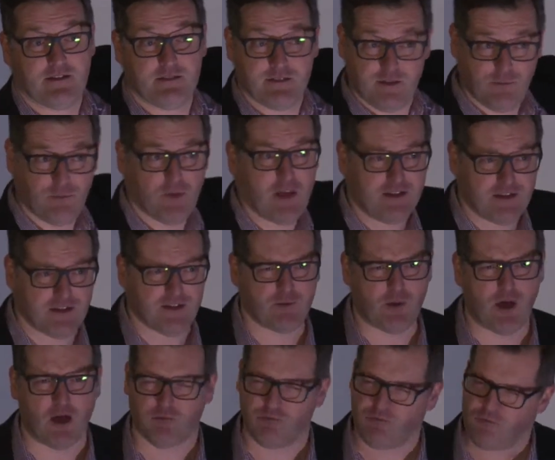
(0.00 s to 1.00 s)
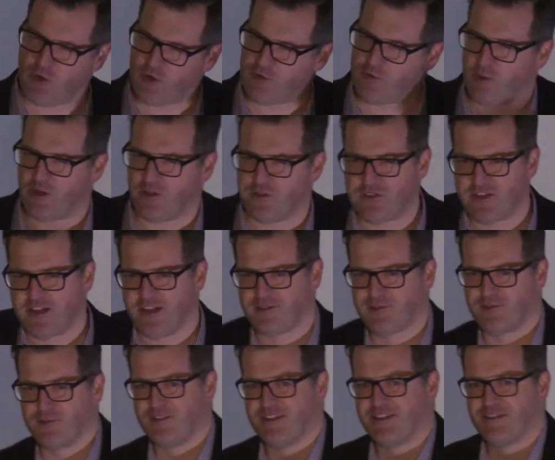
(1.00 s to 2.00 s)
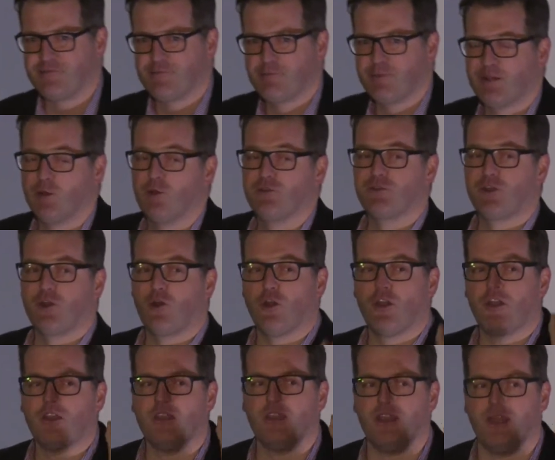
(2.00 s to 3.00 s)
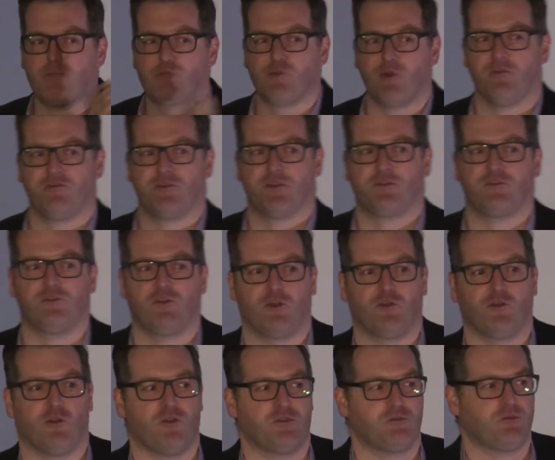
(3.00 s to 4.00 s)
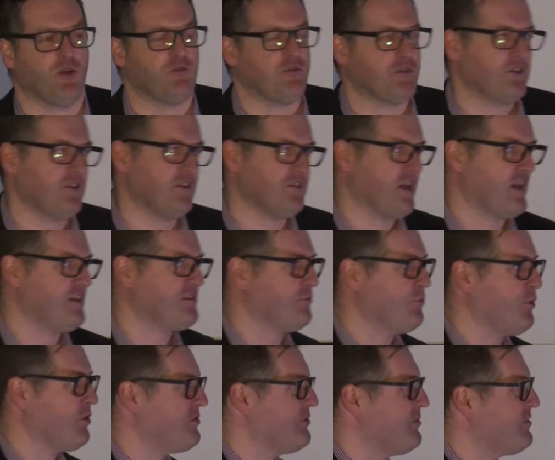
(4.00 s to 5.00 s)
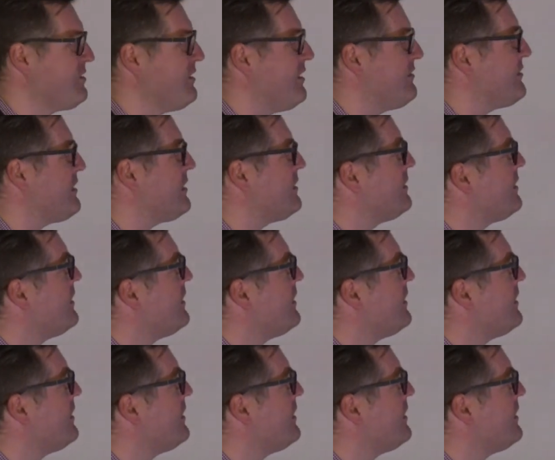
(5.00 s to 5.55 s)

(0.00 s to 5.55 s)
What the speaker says: It did well, not as well as To Catch a Thief, but he also got net profits, not gross profits. His agent wasn't as clever.